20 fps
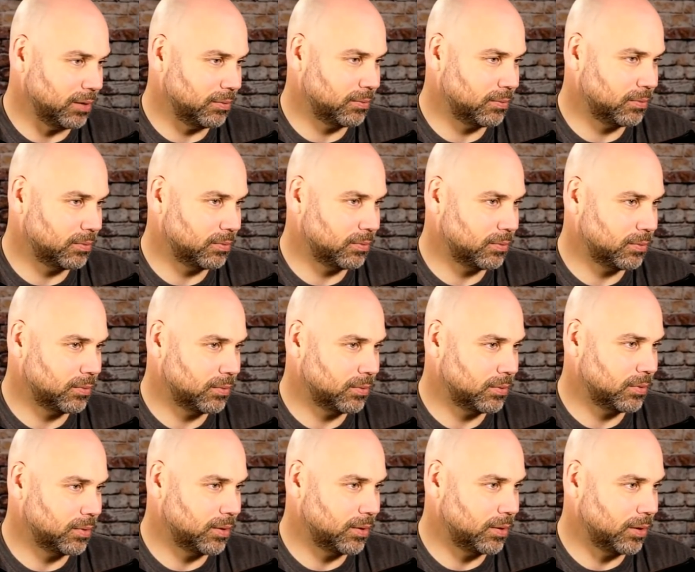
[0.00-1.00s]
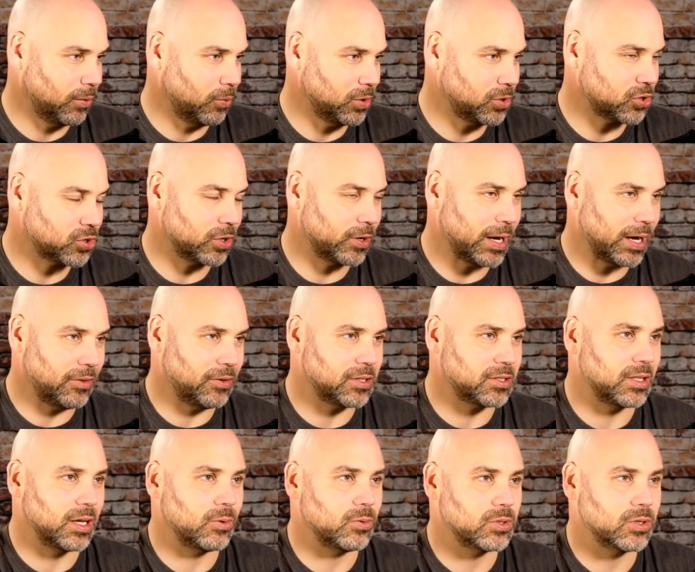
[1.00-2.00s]
I wasn't sure how this
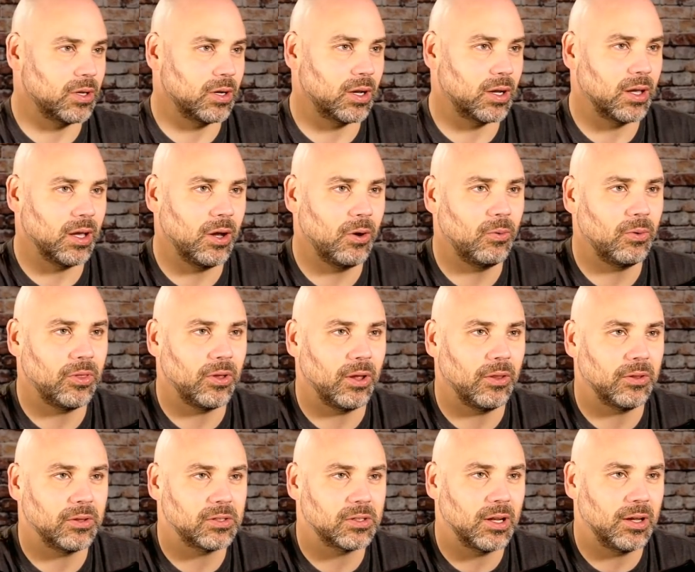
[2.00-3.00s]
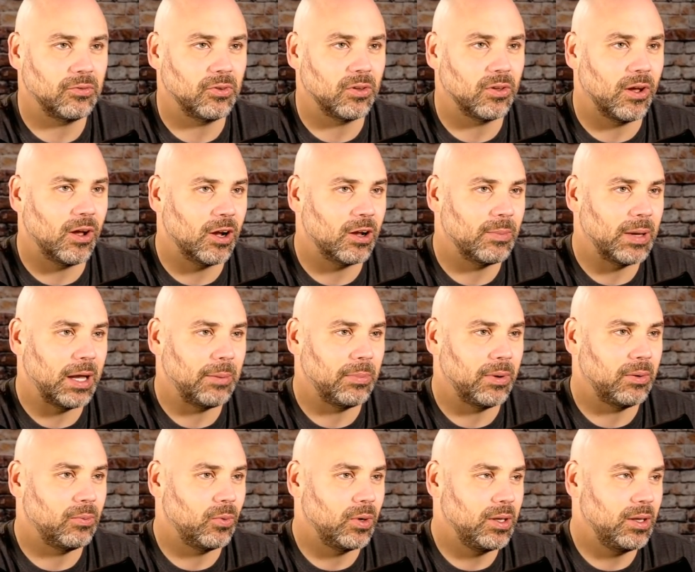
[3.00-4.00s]
thing was going to go with all this stuff to talk about,
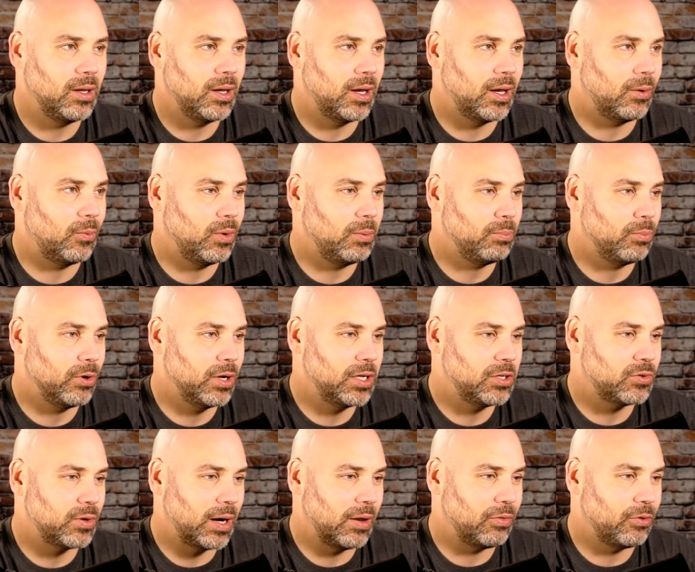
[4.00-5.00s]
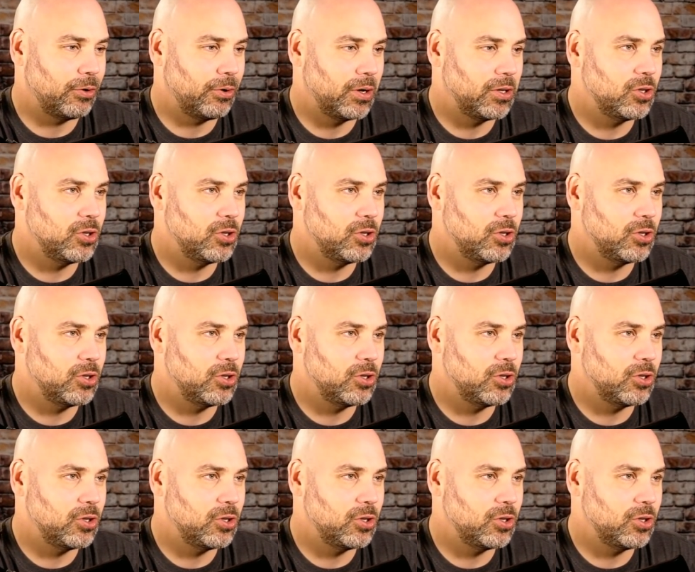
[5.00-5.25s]
but we breezed right through it.